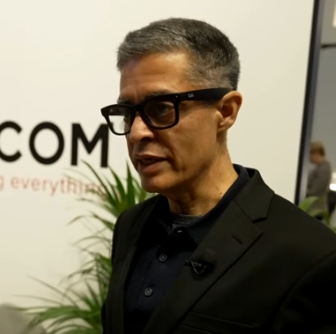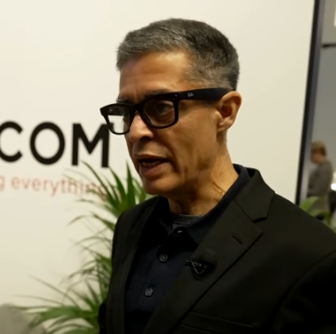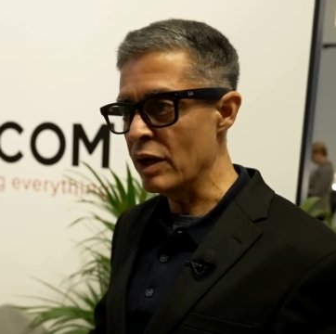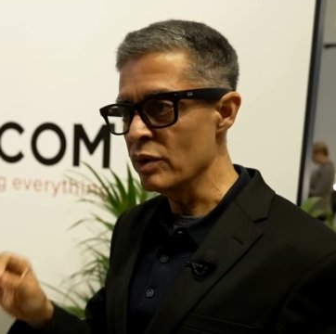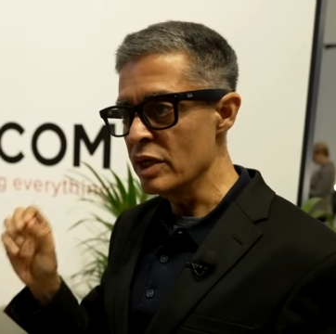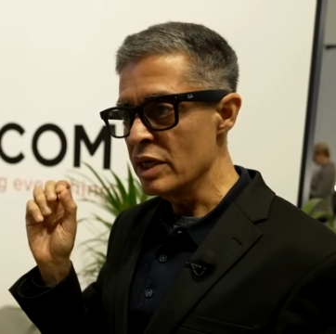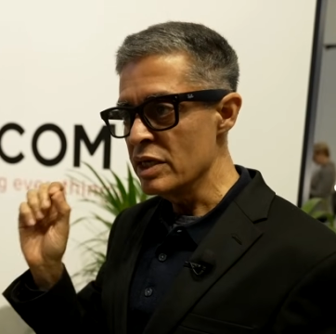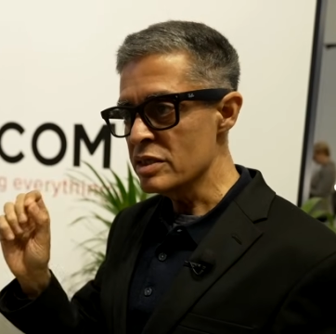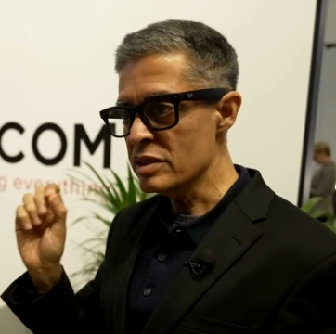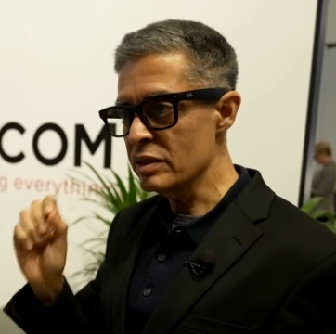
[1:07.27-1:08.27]
Now,
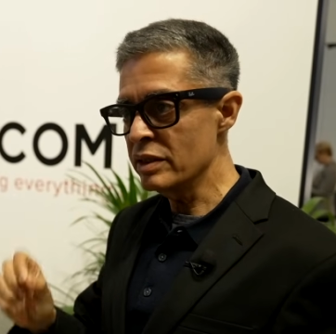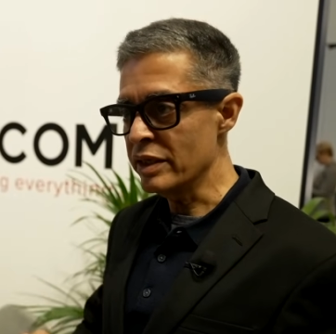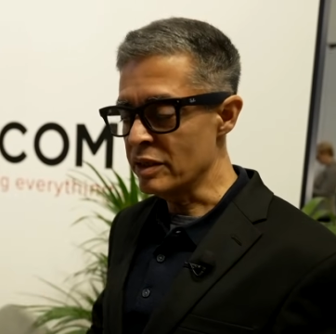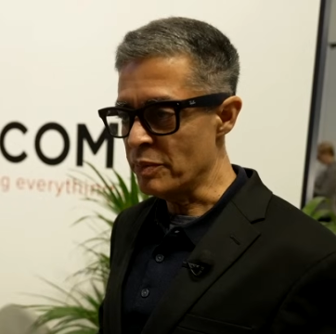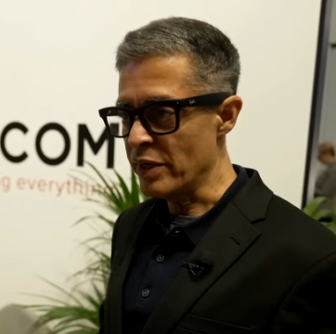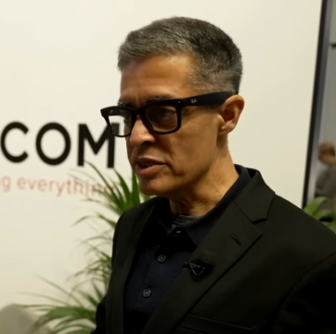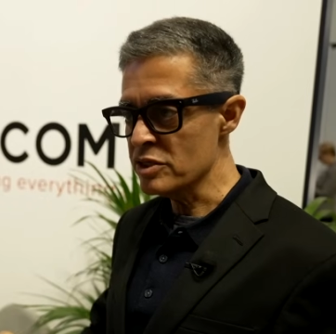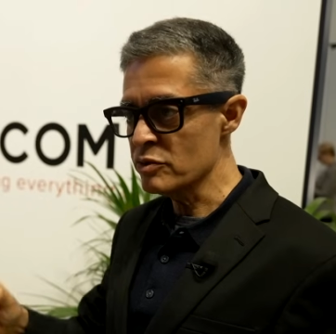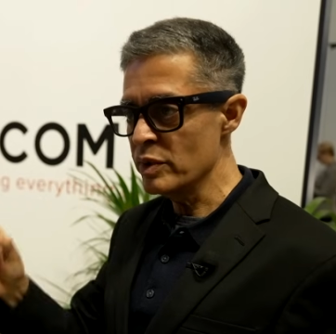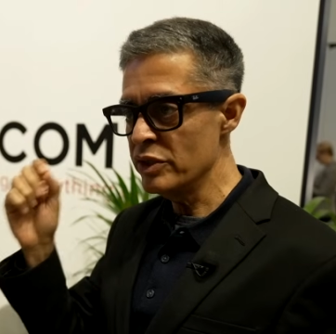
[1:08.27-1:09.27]
certain
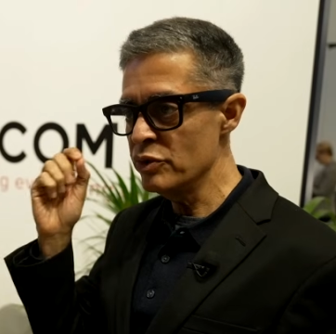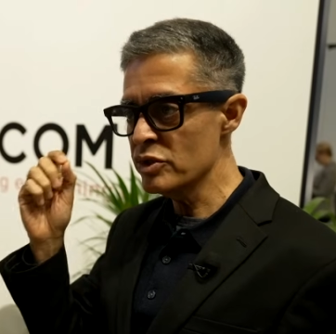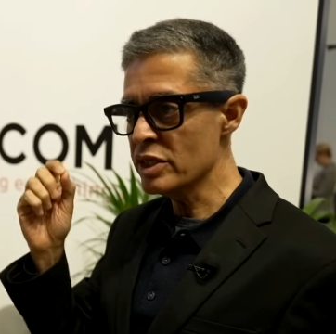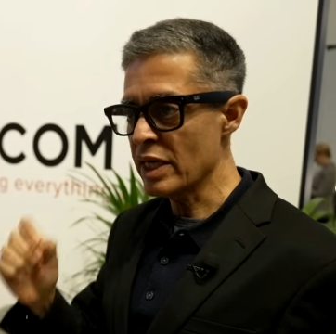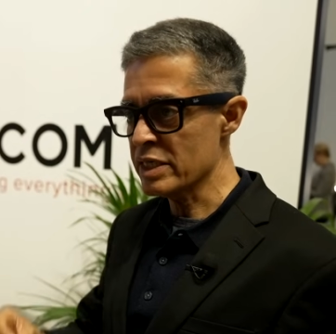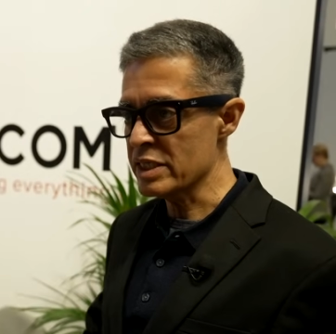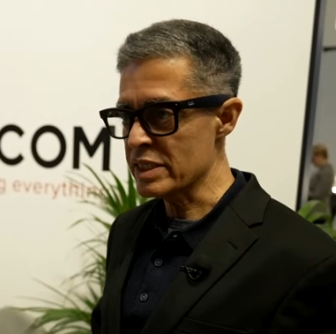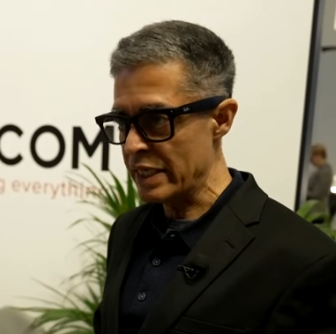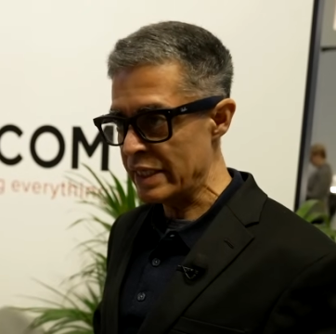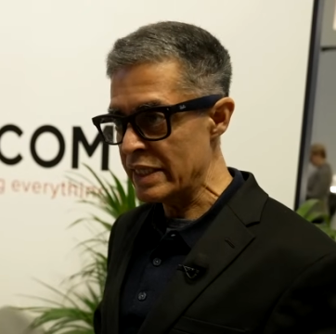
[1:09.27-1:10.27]
enterprises will use glasses
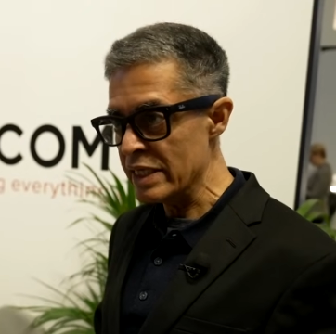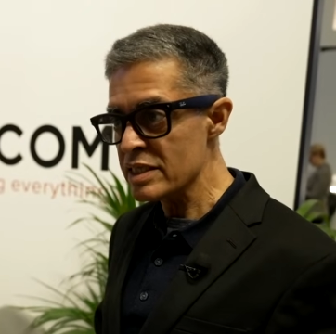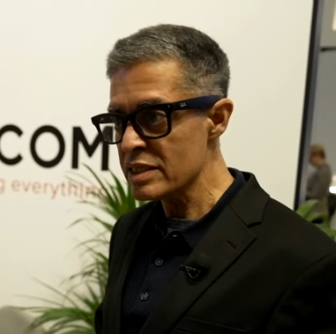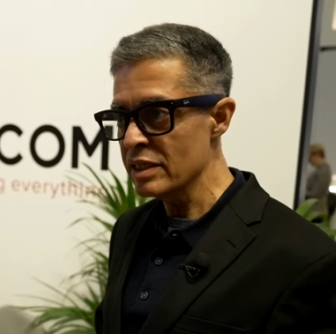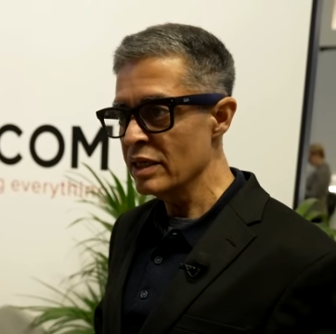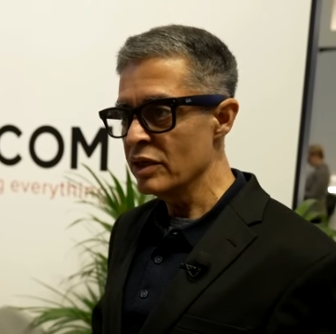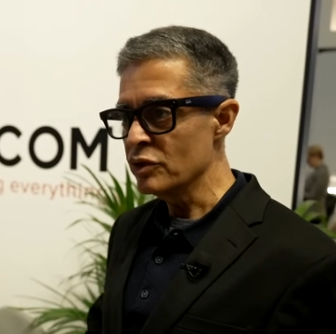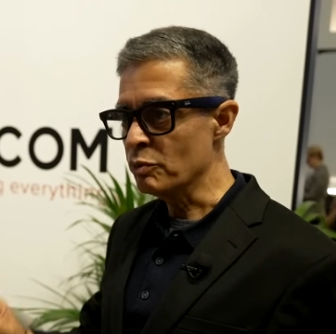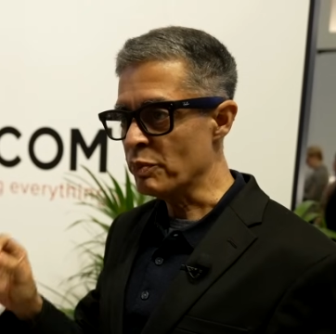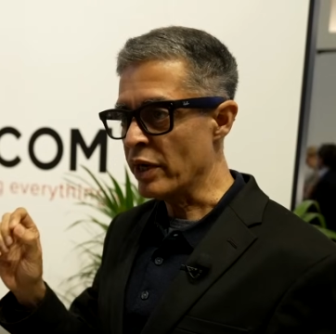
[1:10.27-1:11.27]
like this
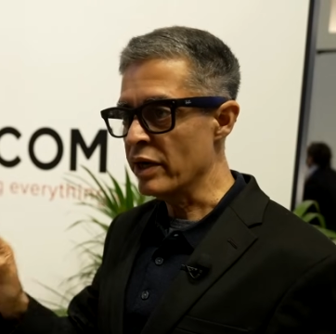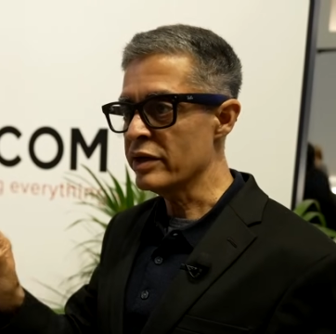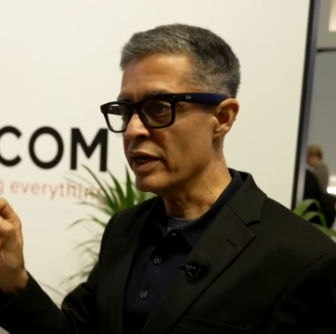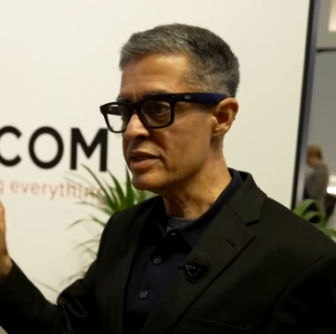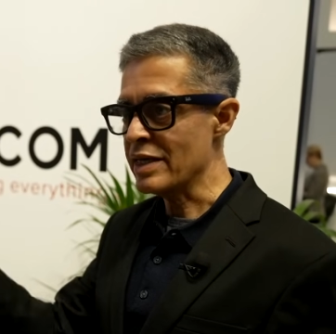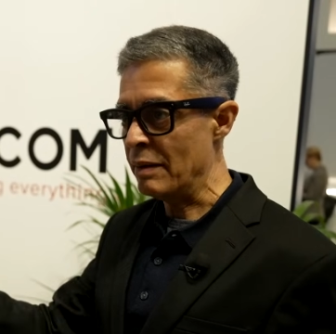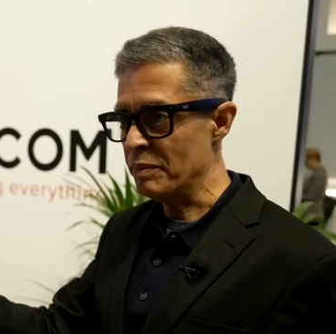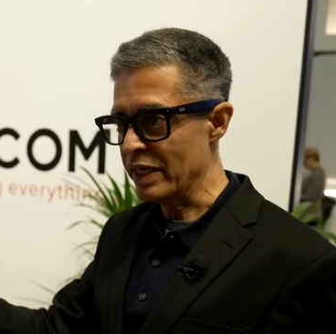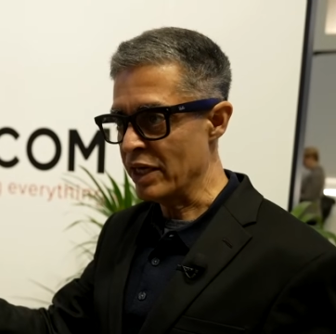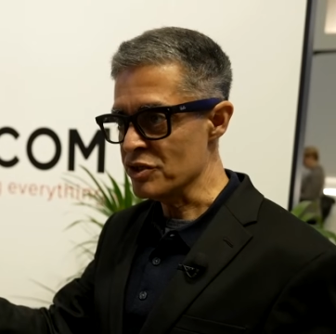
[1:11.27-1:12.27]
to prioritize
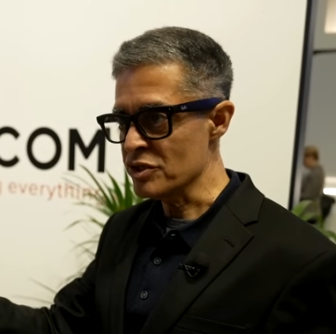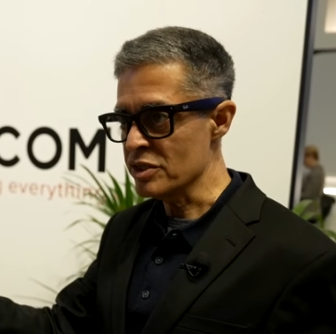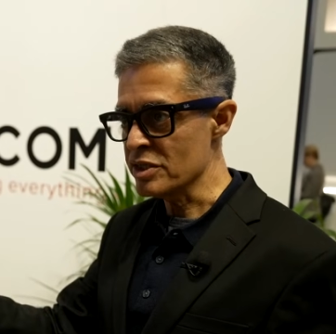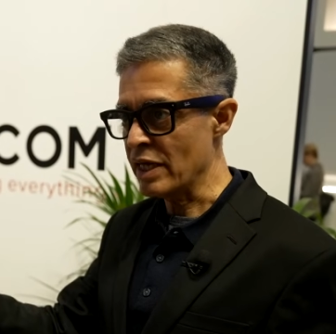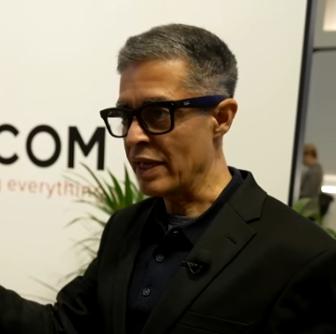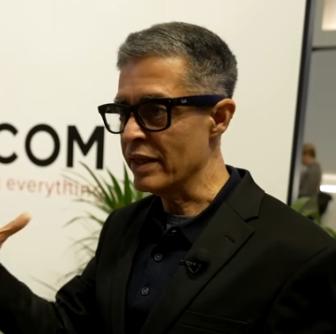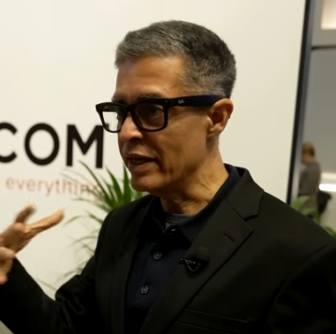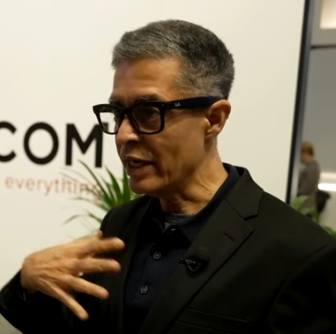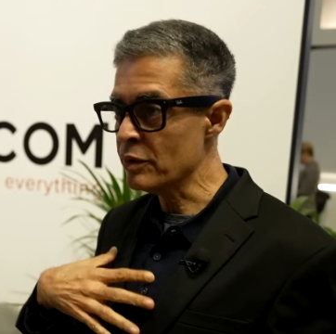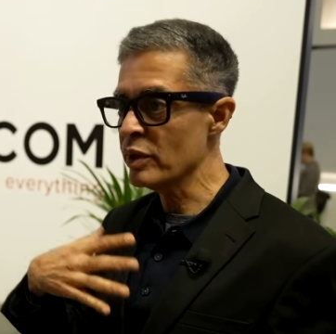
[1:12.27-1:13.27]
applications and the
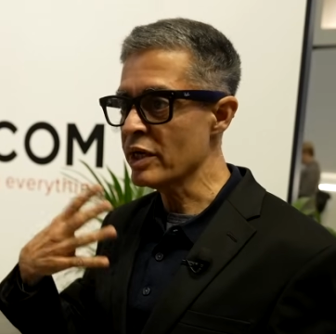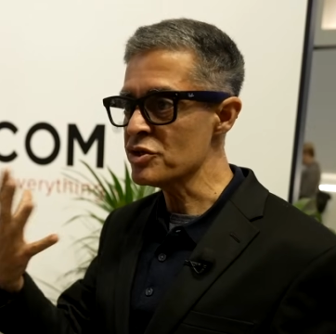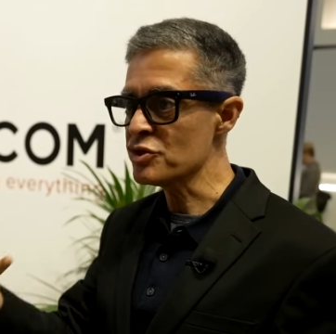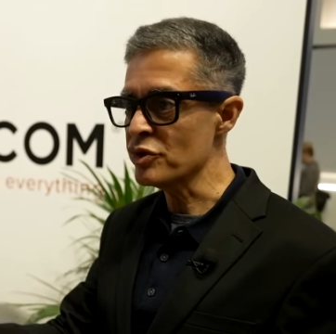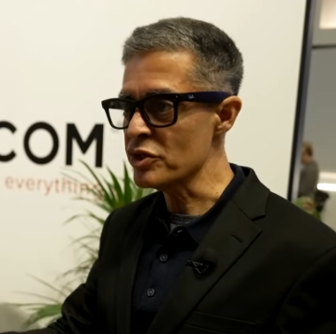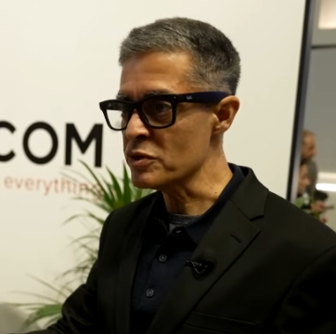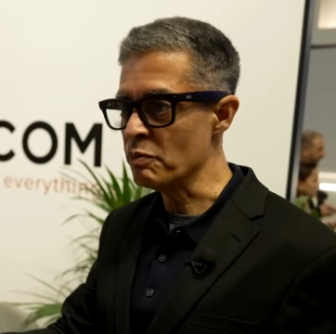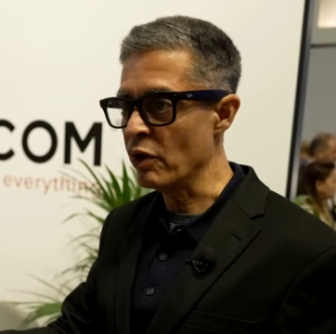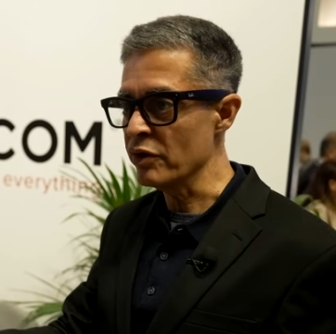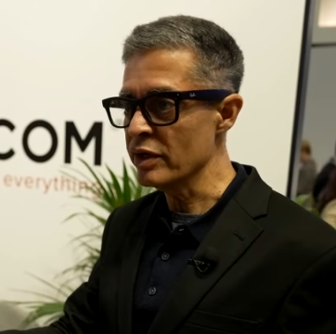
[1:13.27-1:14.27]
network has to
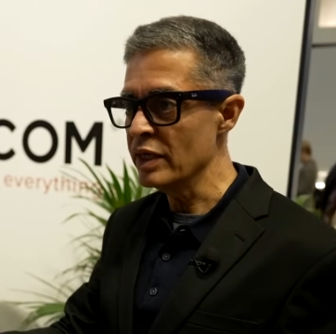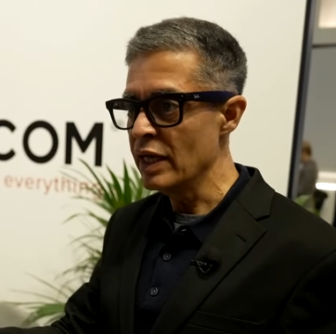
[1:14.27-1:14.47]
respond.